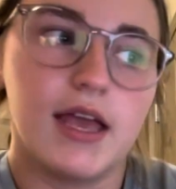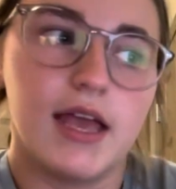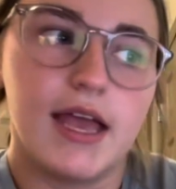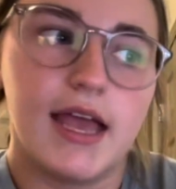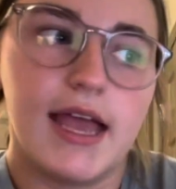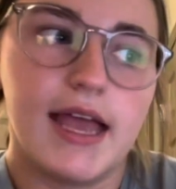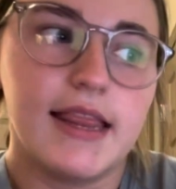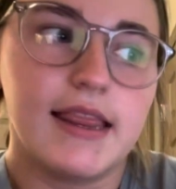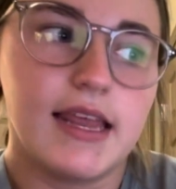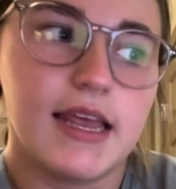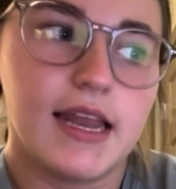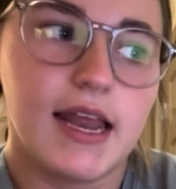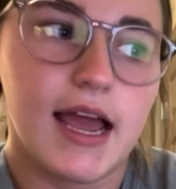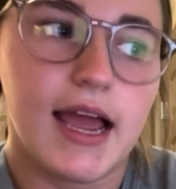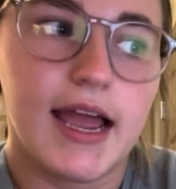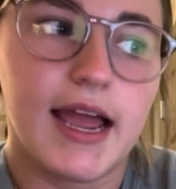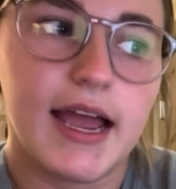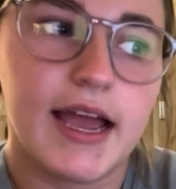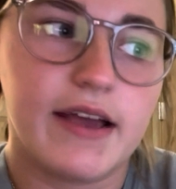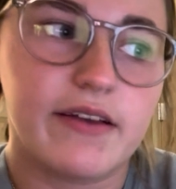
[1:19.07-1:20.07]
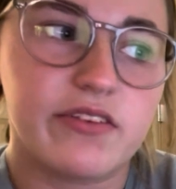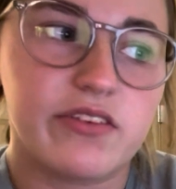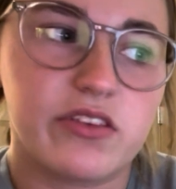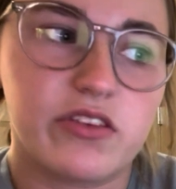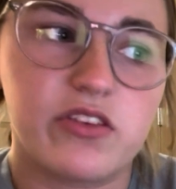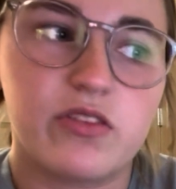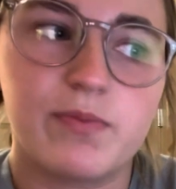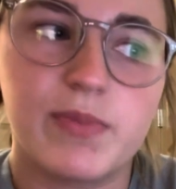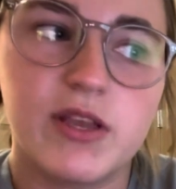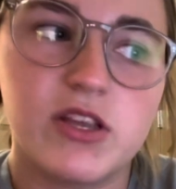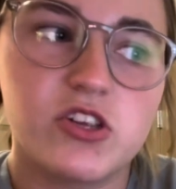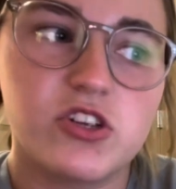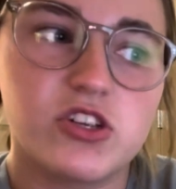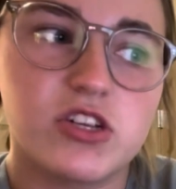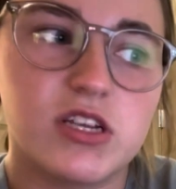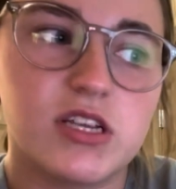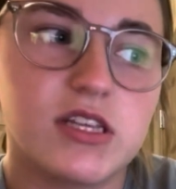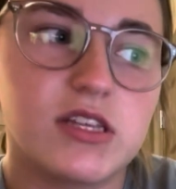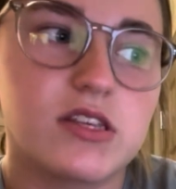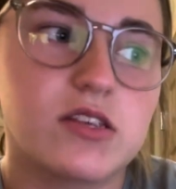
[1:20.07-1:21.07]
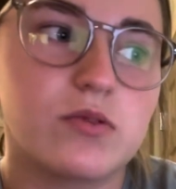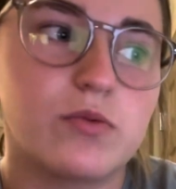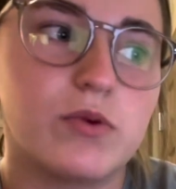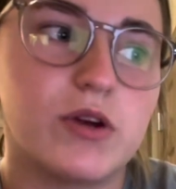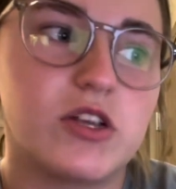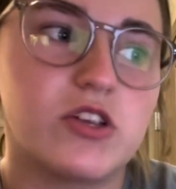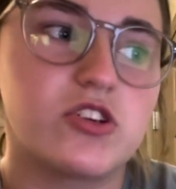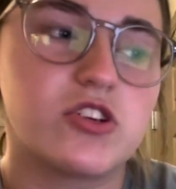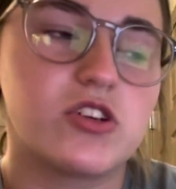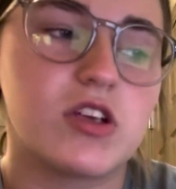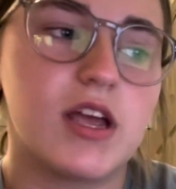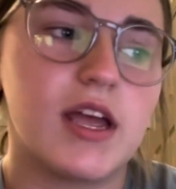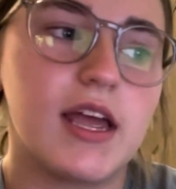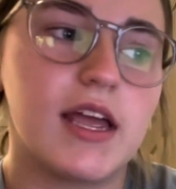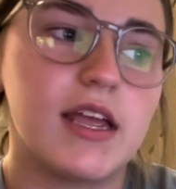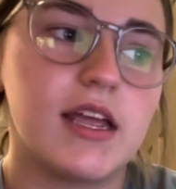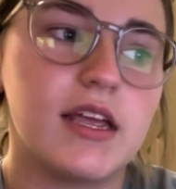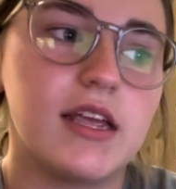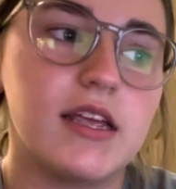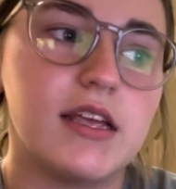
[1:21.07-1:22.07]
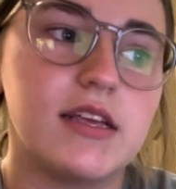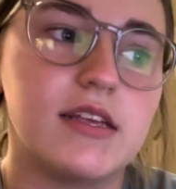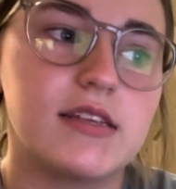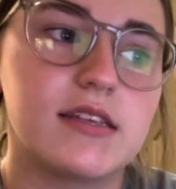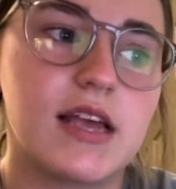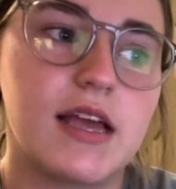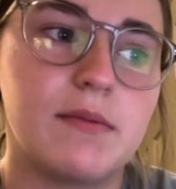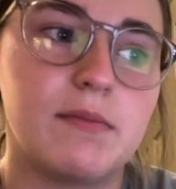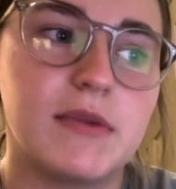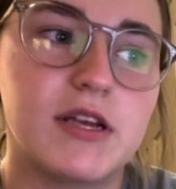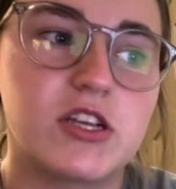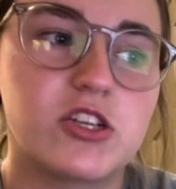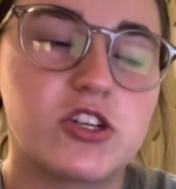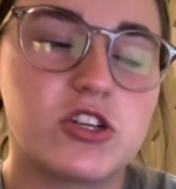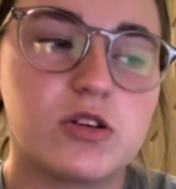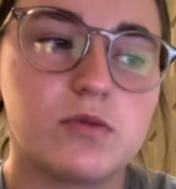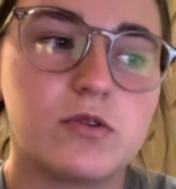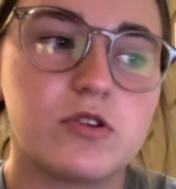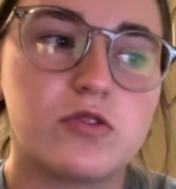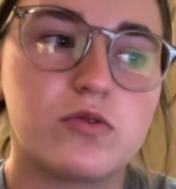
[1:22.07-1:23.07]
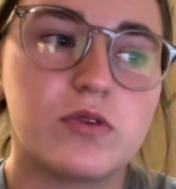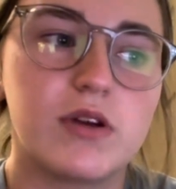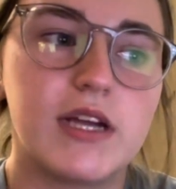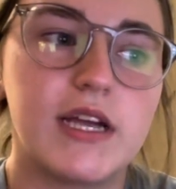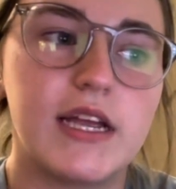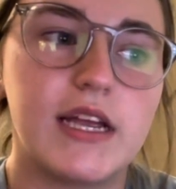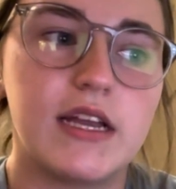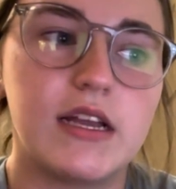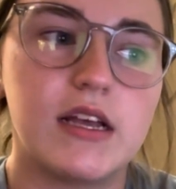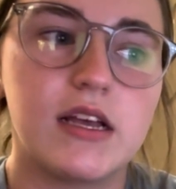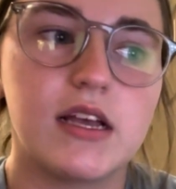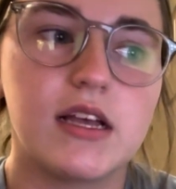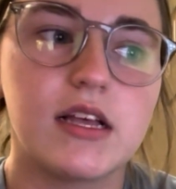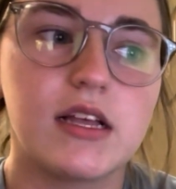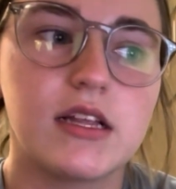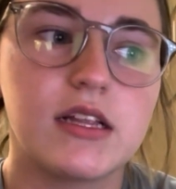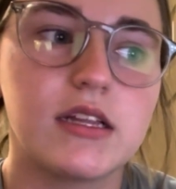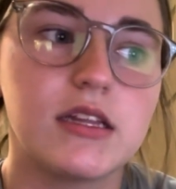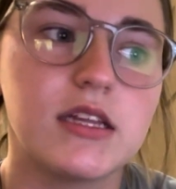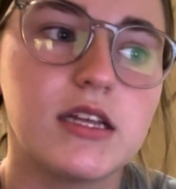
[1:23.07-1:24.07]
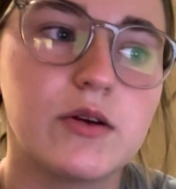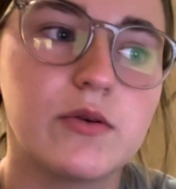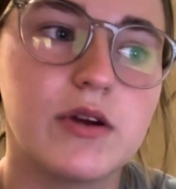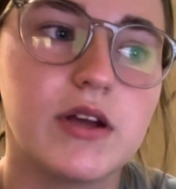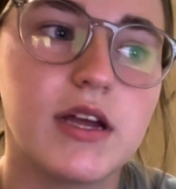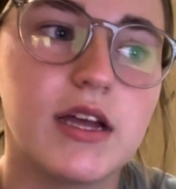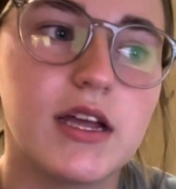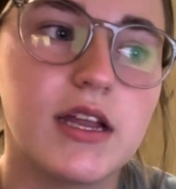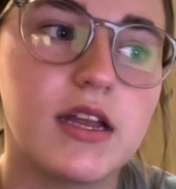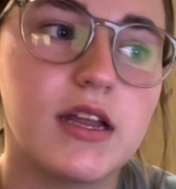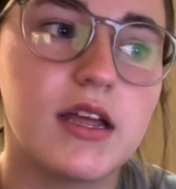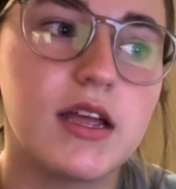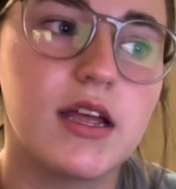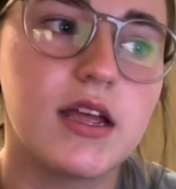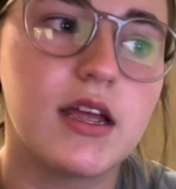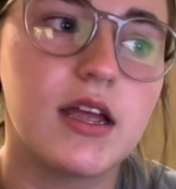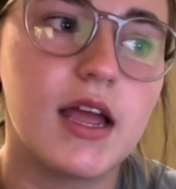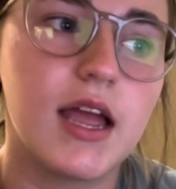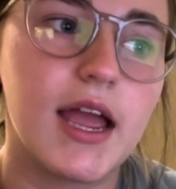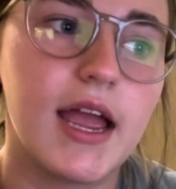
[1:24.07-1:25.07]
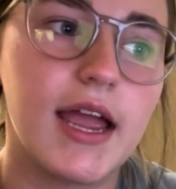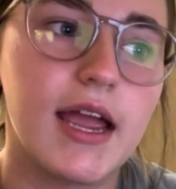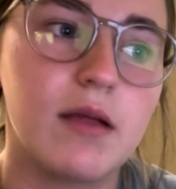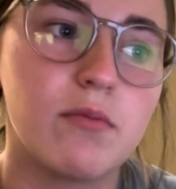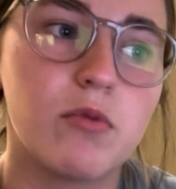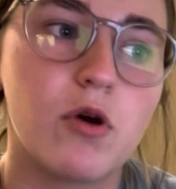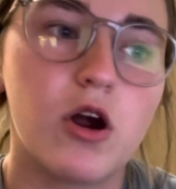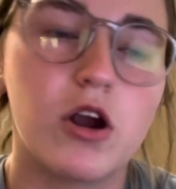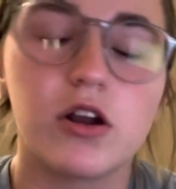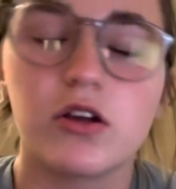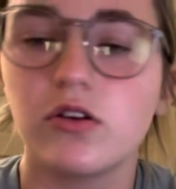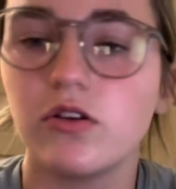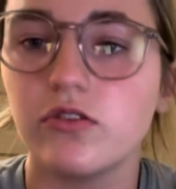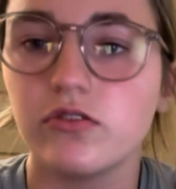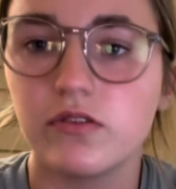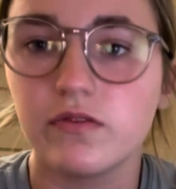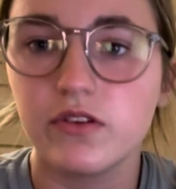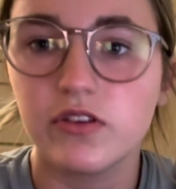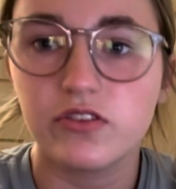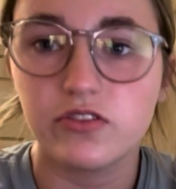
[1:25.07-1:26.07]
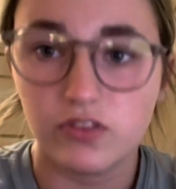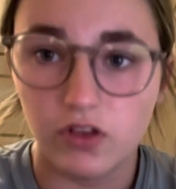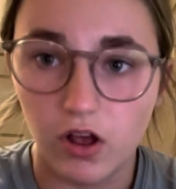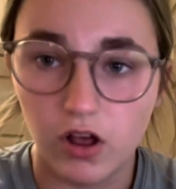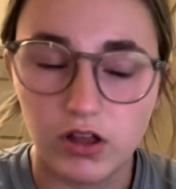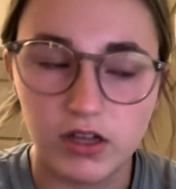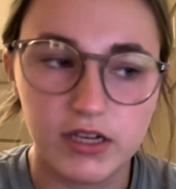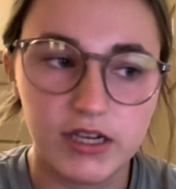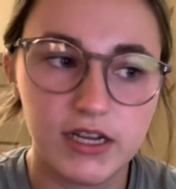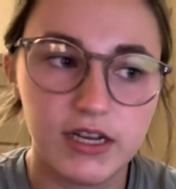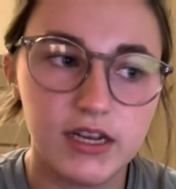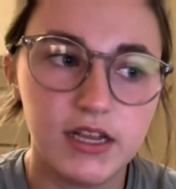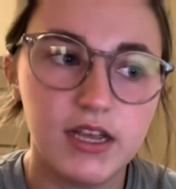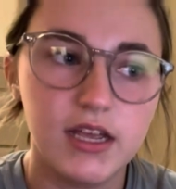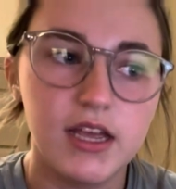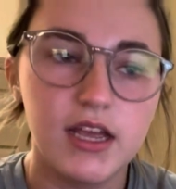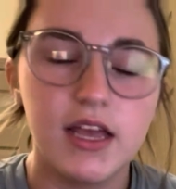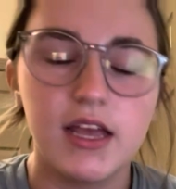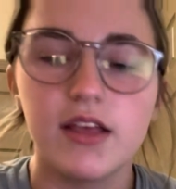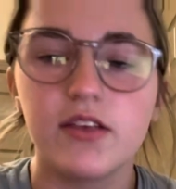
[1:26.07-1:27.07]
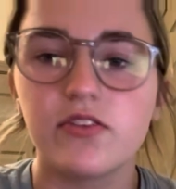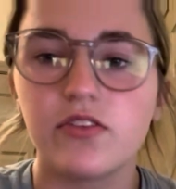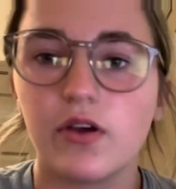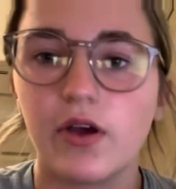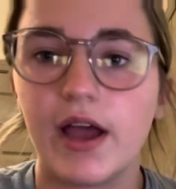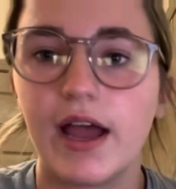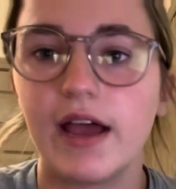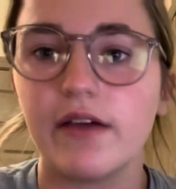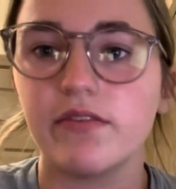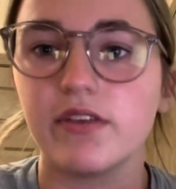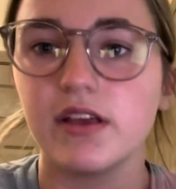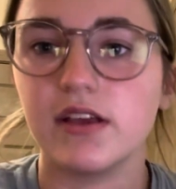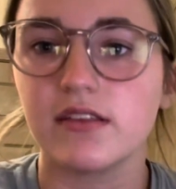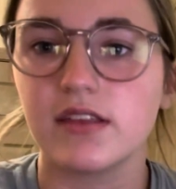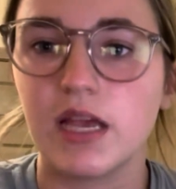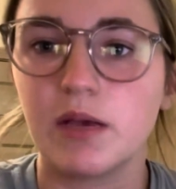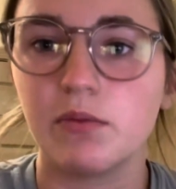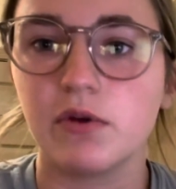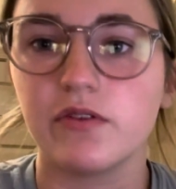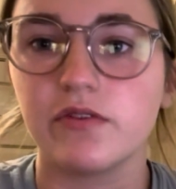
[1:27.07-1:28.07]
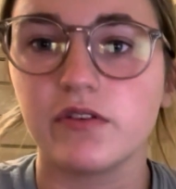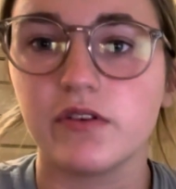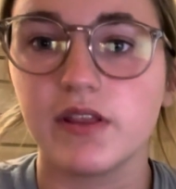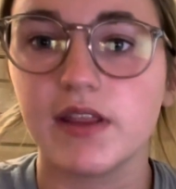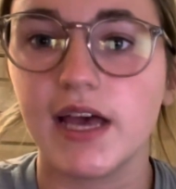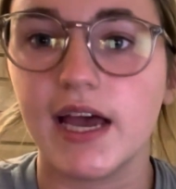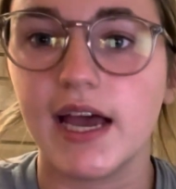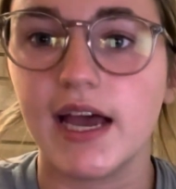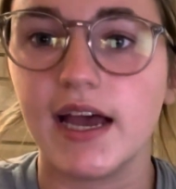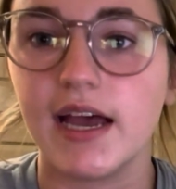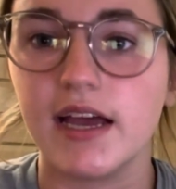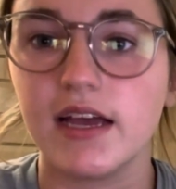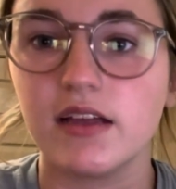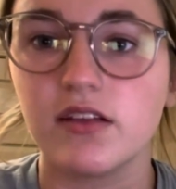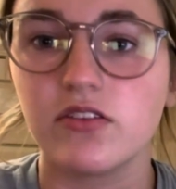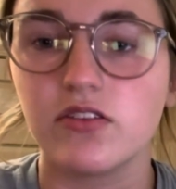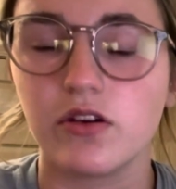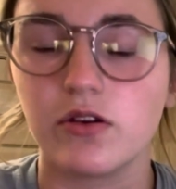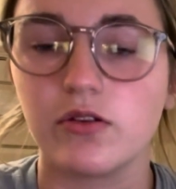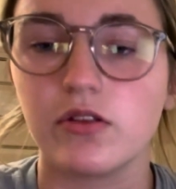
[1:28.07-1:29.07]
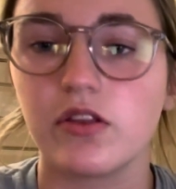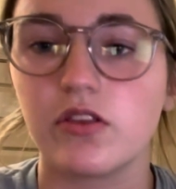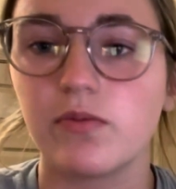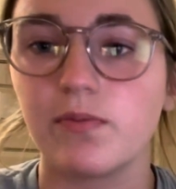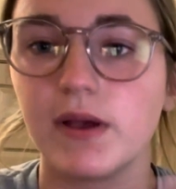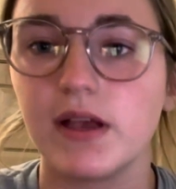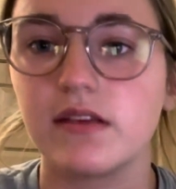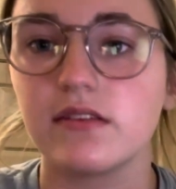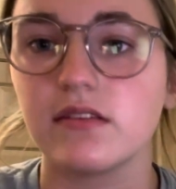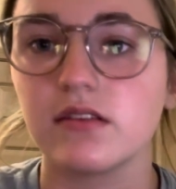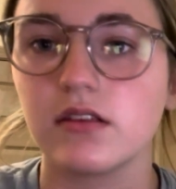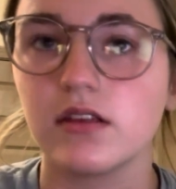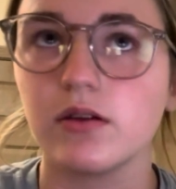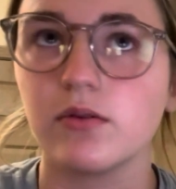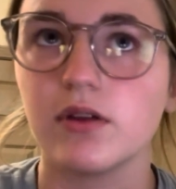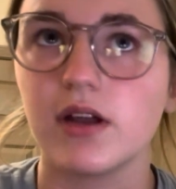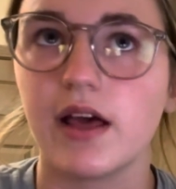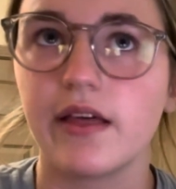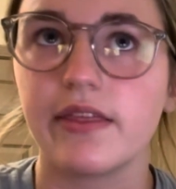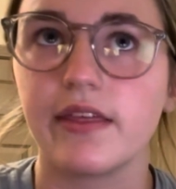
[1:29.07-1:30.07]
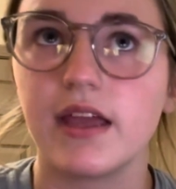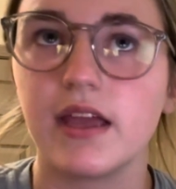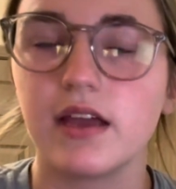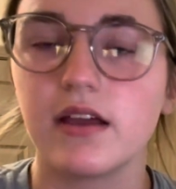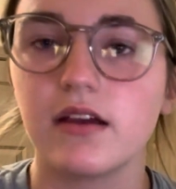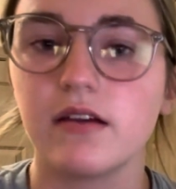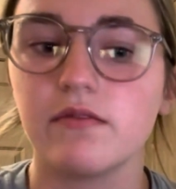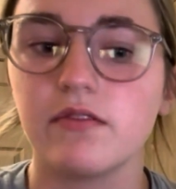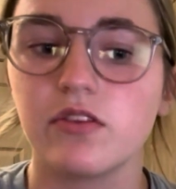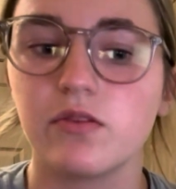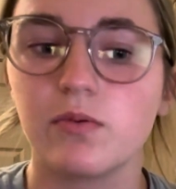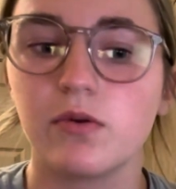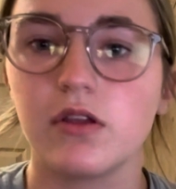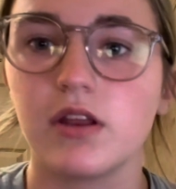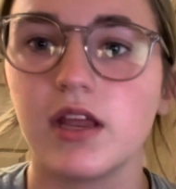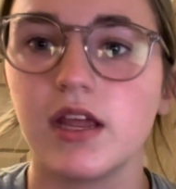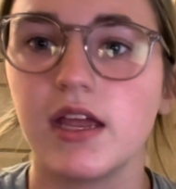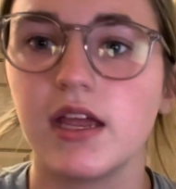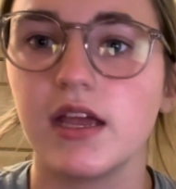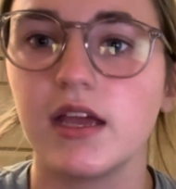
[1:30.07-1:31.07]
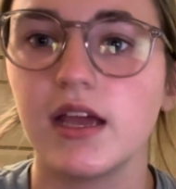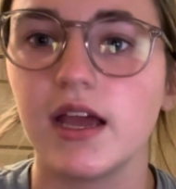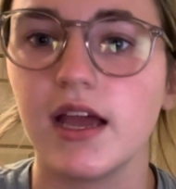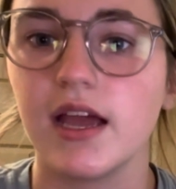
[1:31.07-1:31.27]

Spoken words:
And then I have suspensions, which is a mixture between liquid and particles of a solid. So I have the example for that. So that's basically what I think of as putting